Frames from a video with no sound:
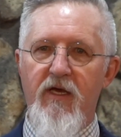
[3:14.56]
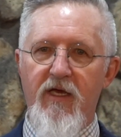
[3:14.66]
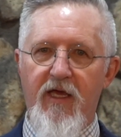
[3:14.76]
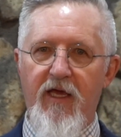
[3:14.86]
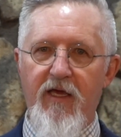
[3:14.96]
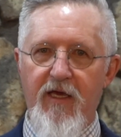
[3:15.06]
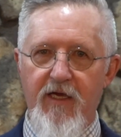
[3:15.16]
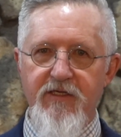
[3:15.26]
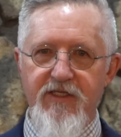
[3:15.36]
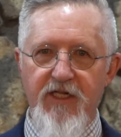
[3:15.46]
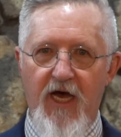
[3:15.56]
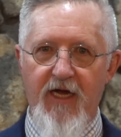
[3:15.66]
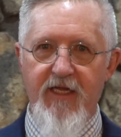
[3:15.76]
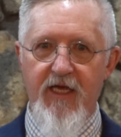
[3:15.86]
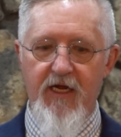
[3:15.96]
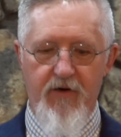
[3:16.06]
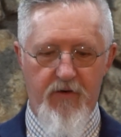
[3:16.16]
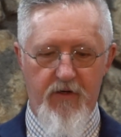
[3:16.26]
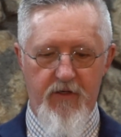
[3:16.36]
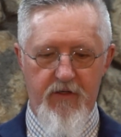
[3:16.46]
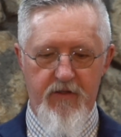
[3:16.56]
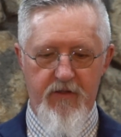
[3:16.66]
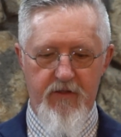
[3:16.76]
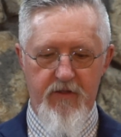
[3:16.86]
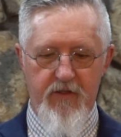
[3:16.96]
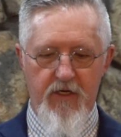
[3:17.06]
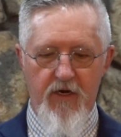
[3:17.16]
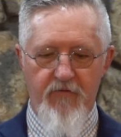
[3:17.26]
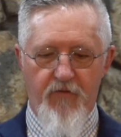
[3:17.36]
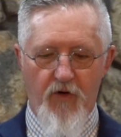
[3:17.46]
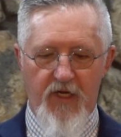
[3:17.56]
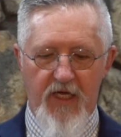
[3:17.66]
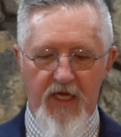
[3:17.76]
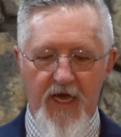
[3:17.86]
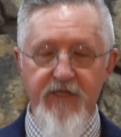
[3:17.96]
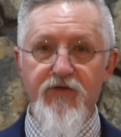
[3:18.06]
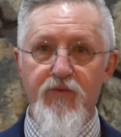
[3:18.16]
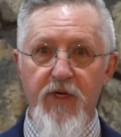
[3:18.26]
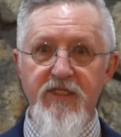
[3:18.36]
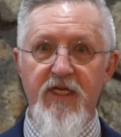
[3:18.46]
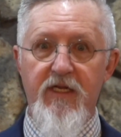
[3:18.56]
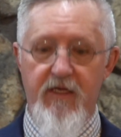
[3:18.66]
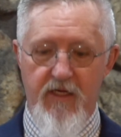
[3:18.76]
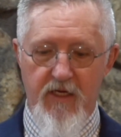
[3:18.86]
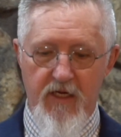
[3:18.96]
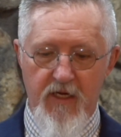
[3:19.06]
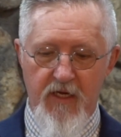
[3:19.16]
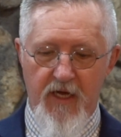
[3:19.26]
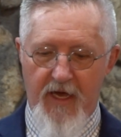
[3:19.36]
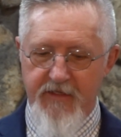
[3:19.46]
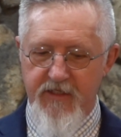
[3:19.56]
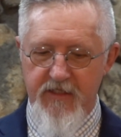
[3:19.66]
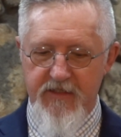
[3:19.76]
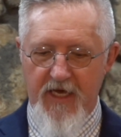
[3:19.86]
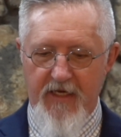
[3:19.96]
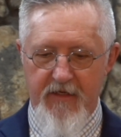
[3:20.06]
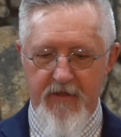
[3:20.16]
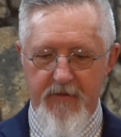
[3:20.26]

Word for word: He is not here, for he has risen, as he said.